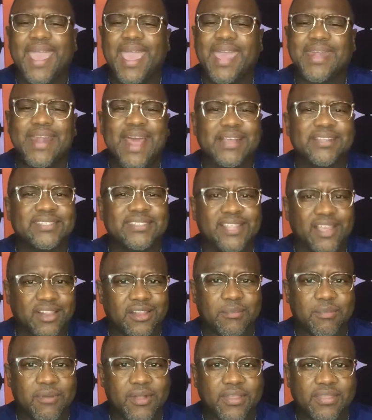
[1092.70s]
and I
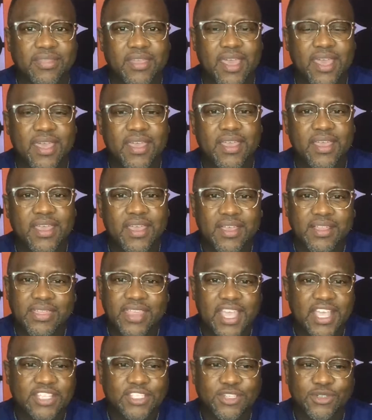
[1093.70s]
celebrate that.
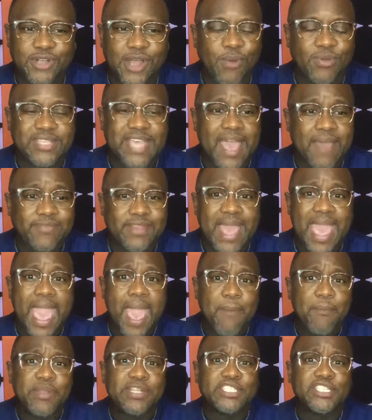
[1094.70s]
Things don't always have to
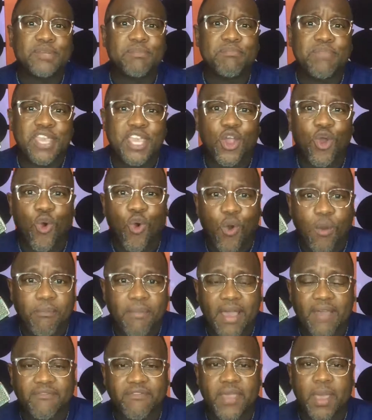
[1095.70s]
happen to me or
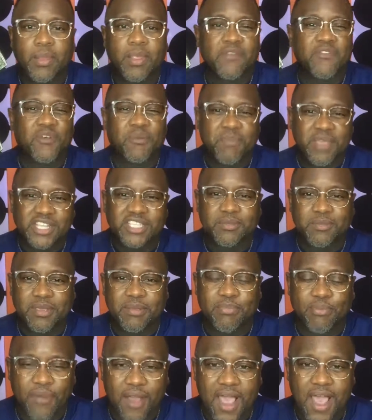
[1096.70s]
my family for me to
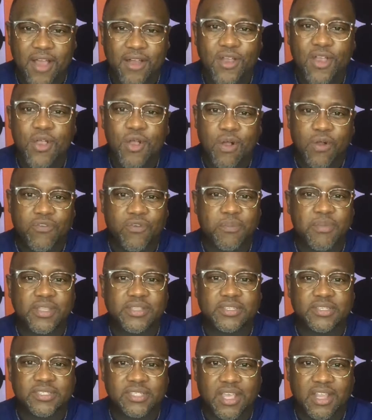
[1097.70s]
be proud or for
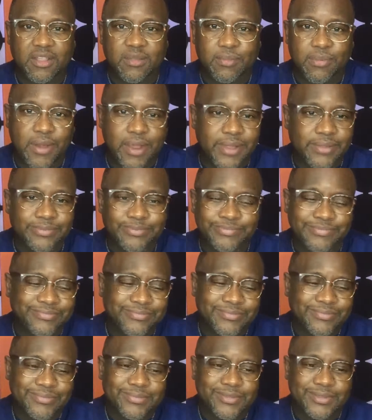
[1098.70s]
me to celebrate.
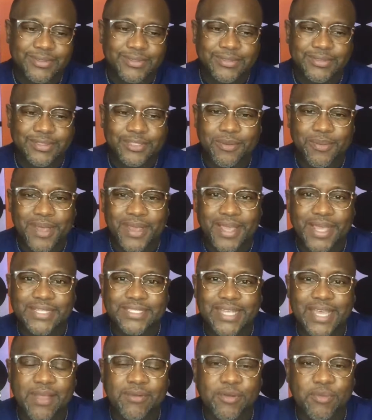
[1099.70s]
Nobody
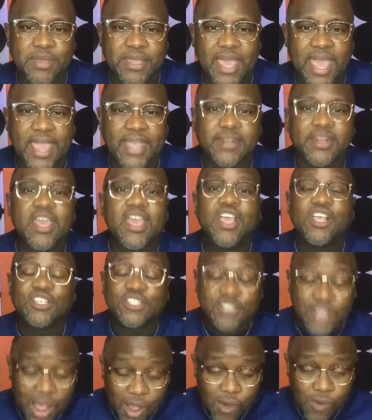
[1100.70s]
got time to be hate.
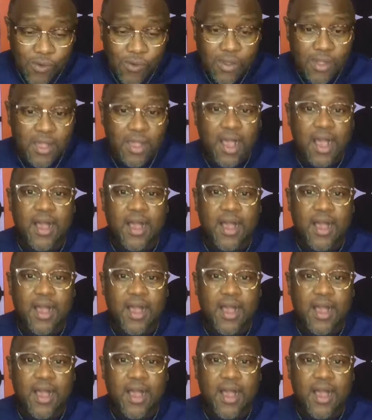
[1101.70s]
So,